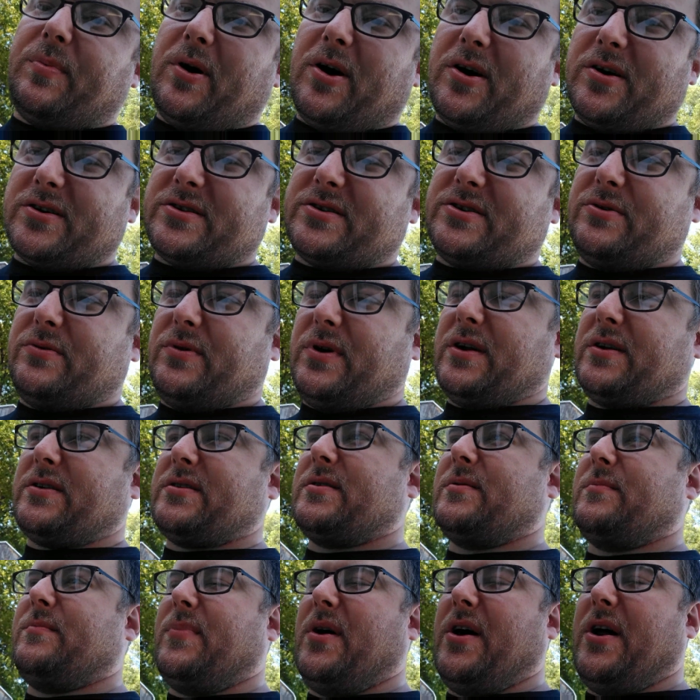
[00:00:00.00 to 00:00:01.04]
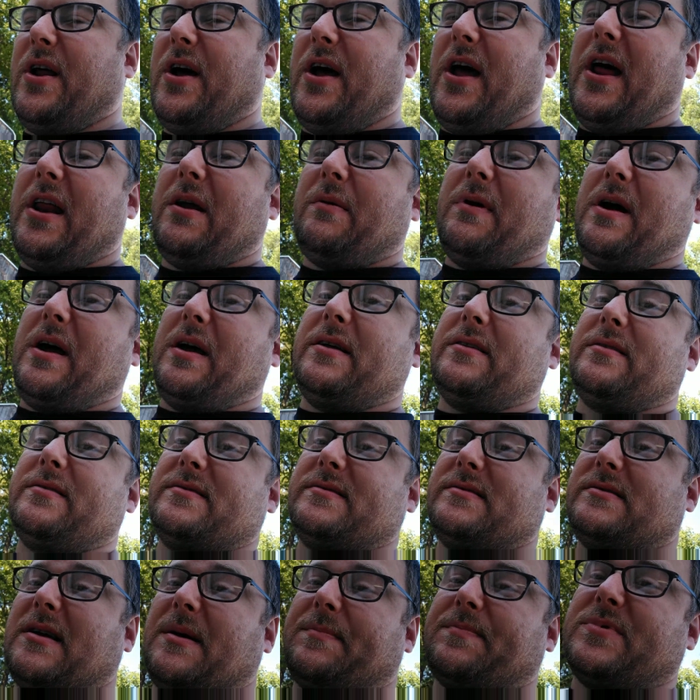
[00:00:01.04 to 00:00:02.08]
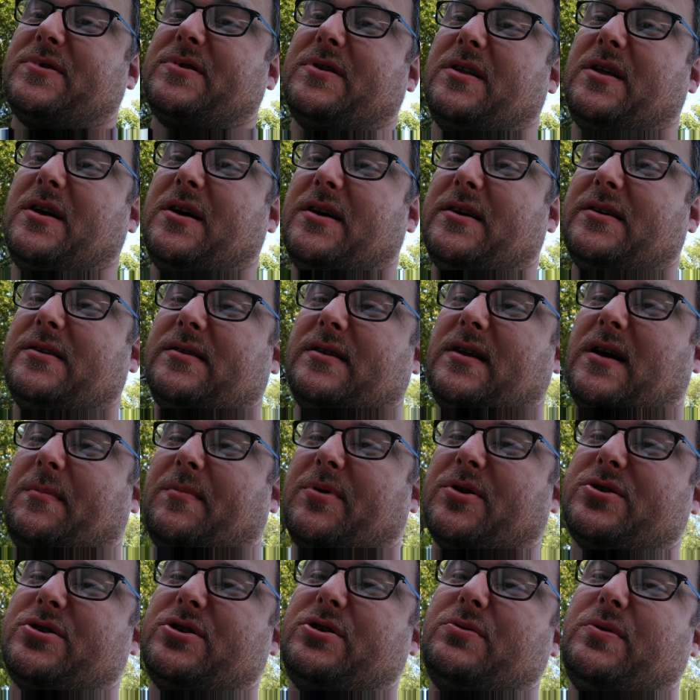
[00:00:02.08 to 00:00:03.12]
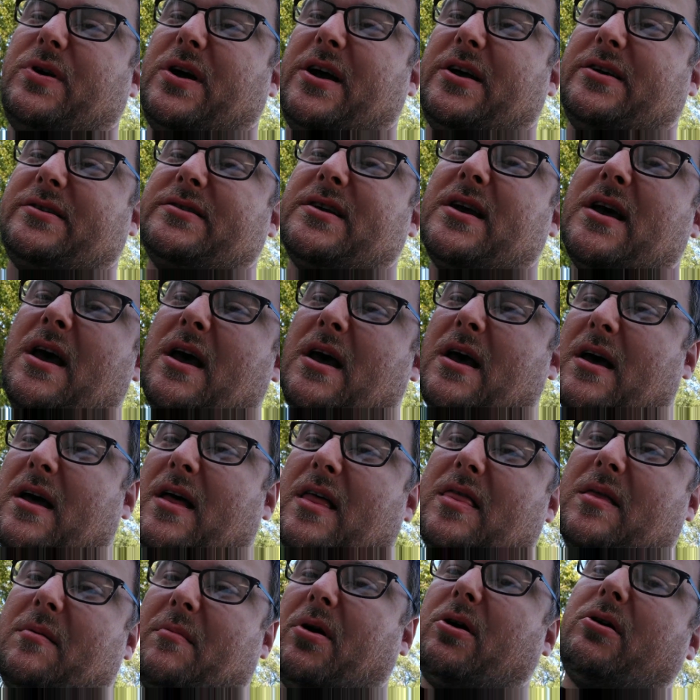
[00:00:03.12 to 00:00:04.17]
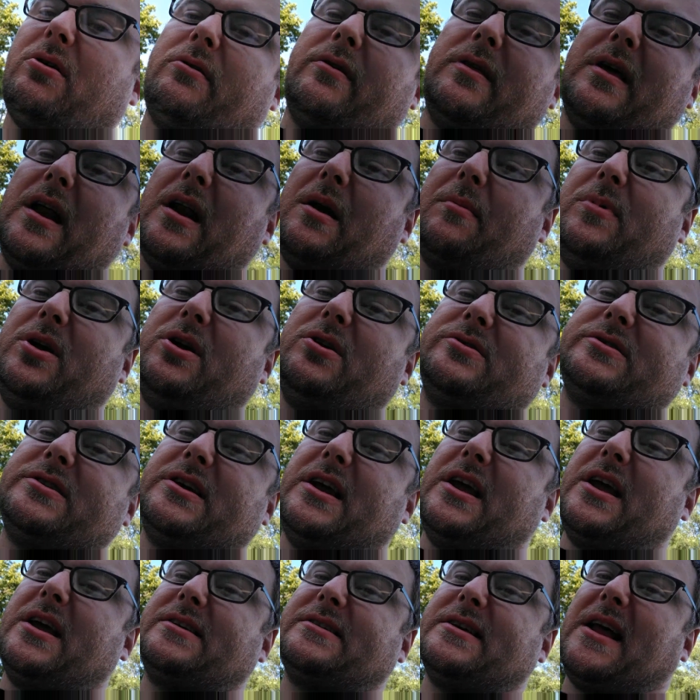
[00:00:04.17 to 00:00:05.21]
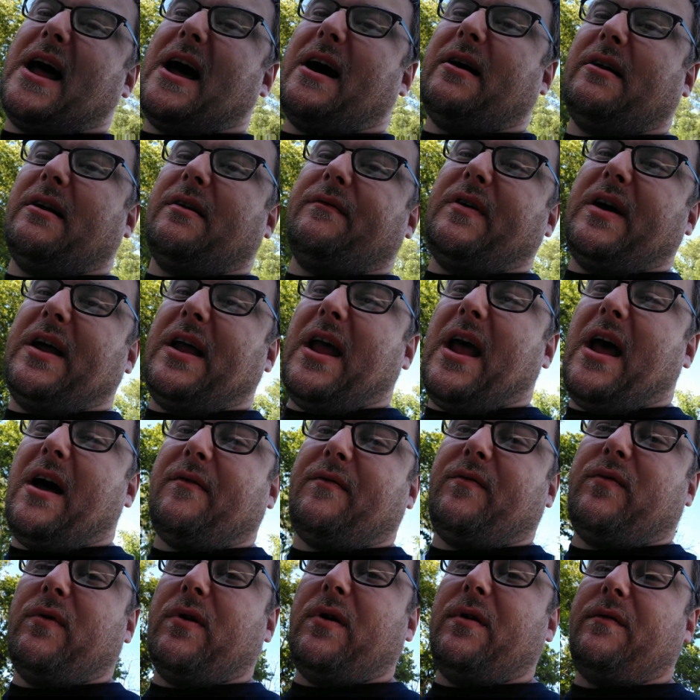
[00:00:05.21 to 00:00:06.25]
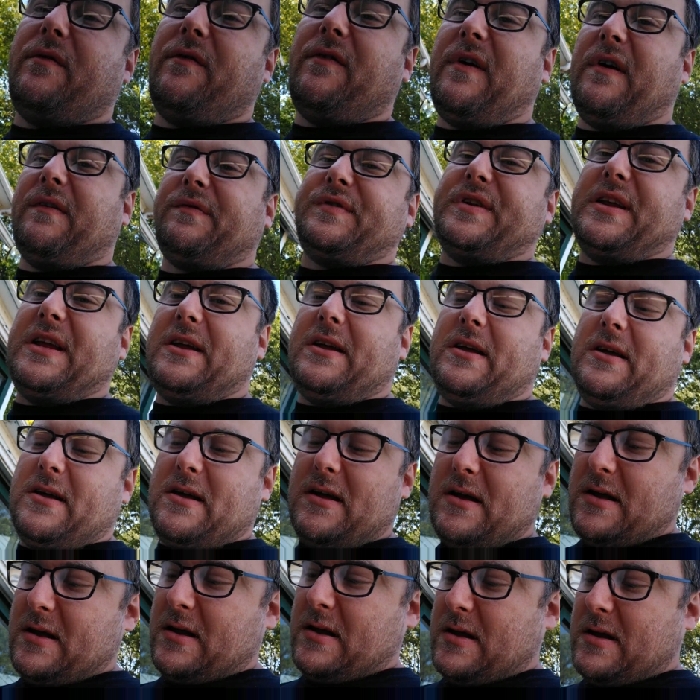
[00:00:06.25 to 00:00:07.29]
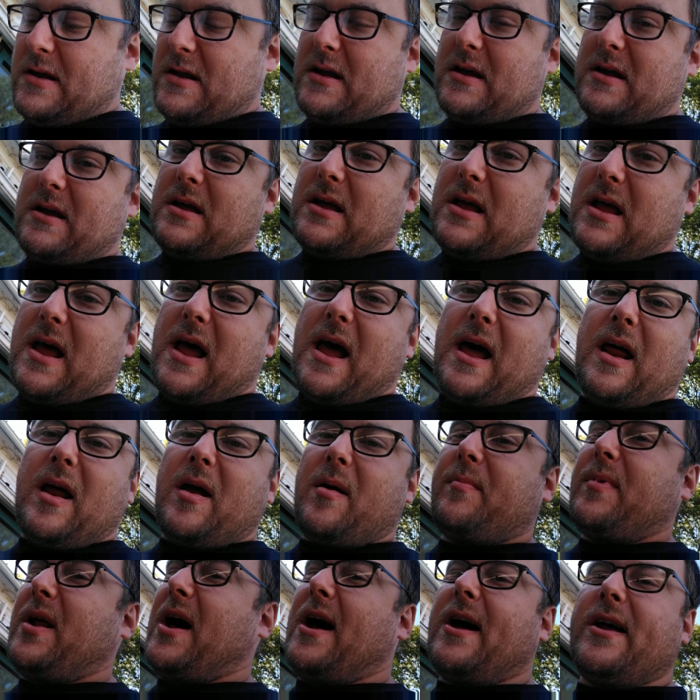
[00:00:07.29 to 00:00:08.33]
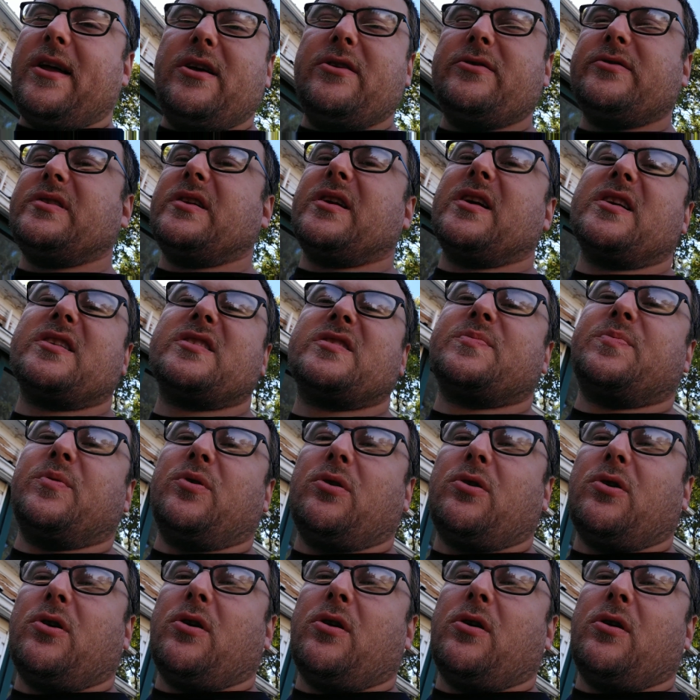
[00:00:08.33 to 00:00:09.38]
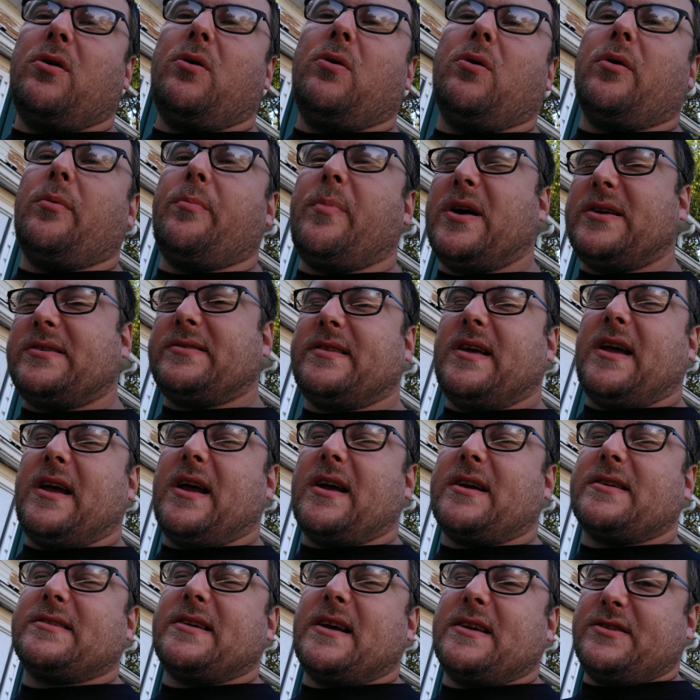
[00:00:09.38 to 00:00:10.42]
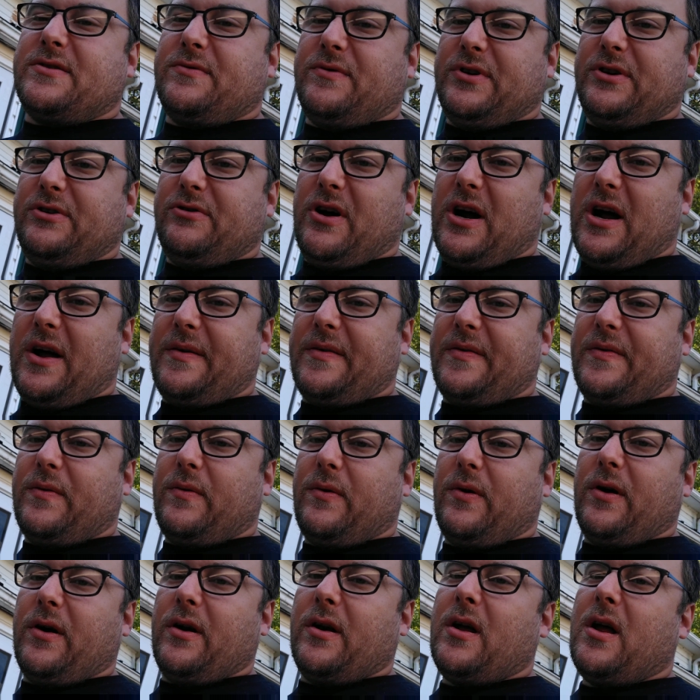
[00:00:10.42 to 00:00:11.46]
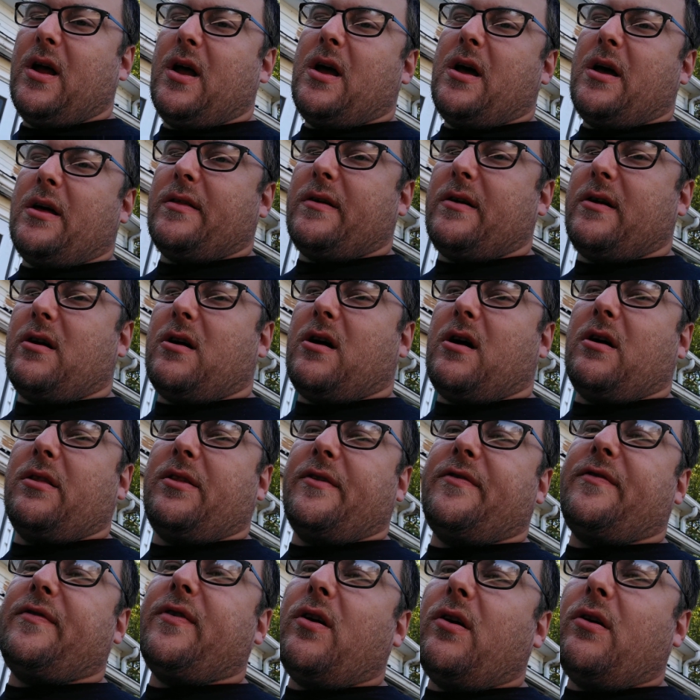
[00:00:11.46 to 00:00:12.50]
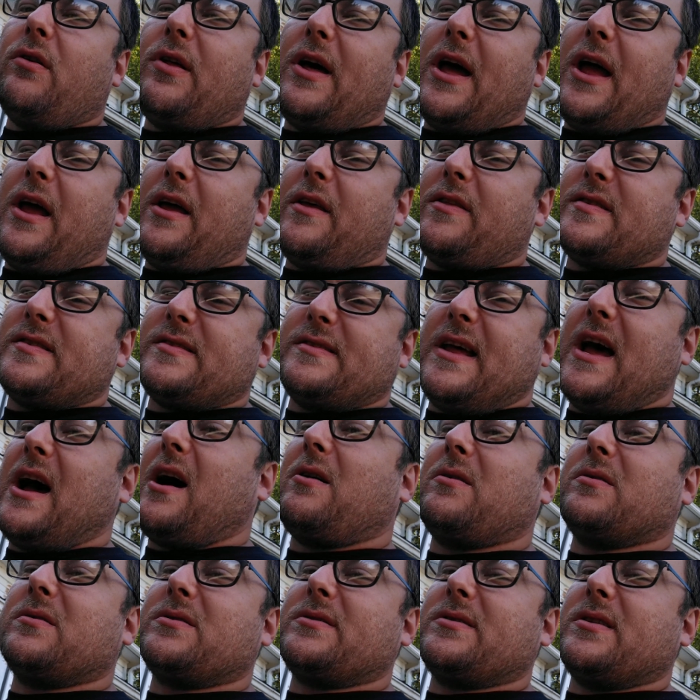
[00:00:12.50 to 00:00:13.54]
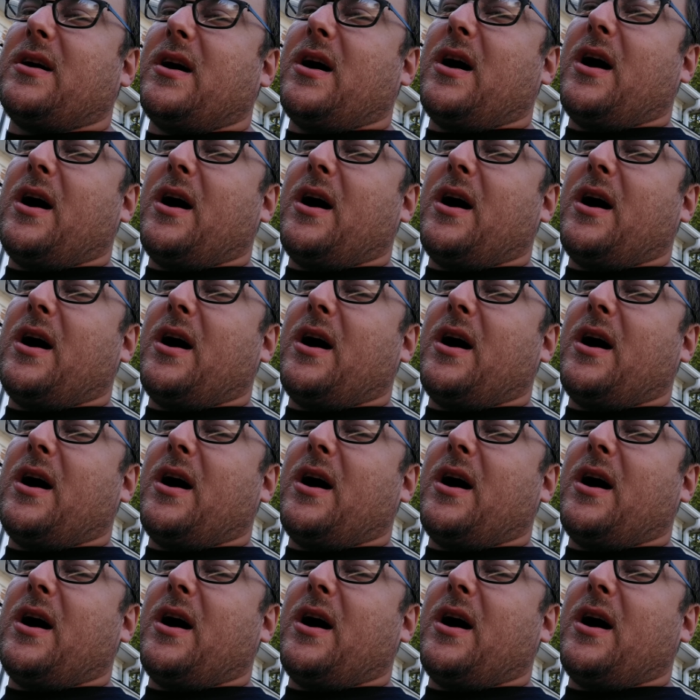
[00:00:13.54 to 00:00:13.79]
parts to it. But anyway, the number 2 is the motor that I'm using is out of a F-150. I am not using Explorer or Mustang accessory drives for it. They're all the full length snout,